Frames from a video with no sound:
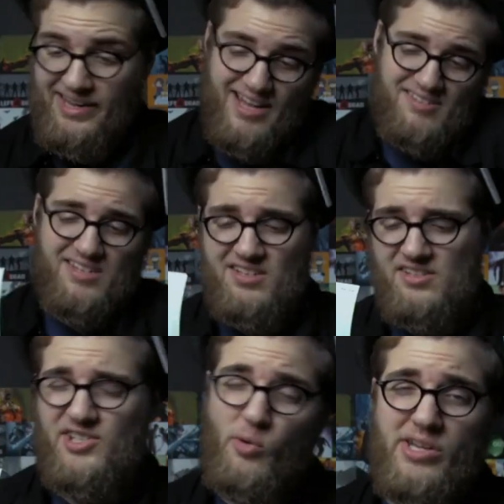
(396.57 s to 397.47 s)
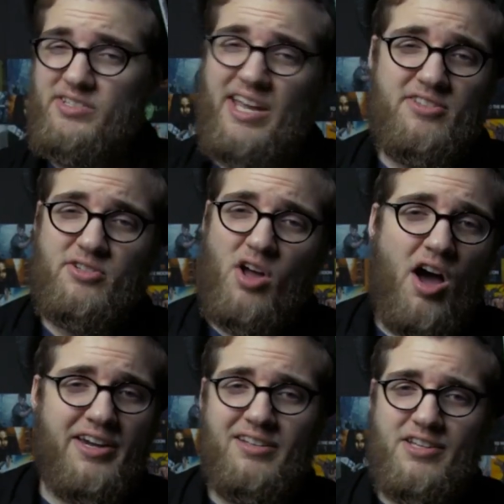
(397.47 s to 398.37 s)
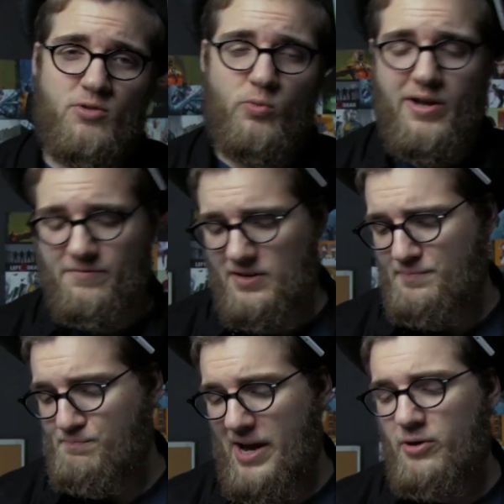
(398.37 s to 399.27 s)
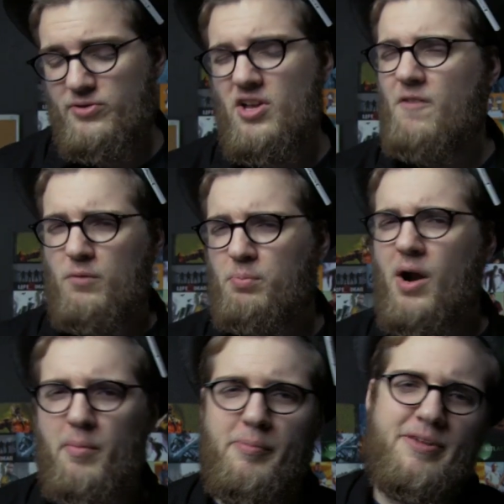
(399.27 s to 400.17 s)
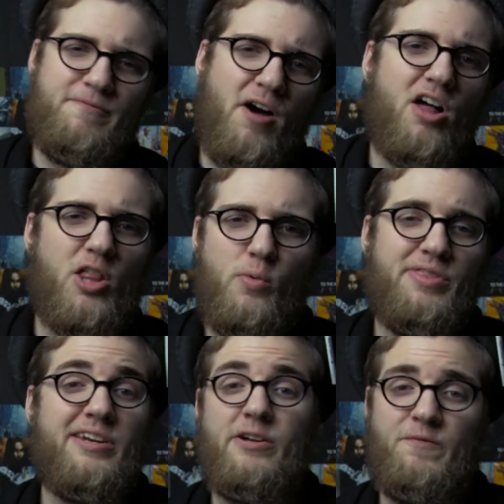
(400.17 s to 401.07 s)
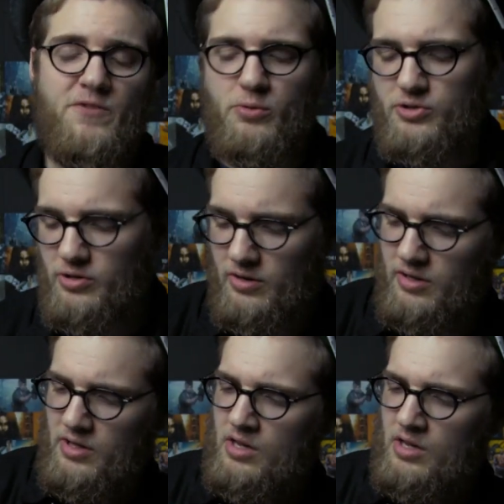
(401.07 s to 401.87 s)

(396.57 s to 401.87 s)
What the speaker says: I guess this is Sony's answer to Oculus Rift, and Microsoft will probably follow in the near future.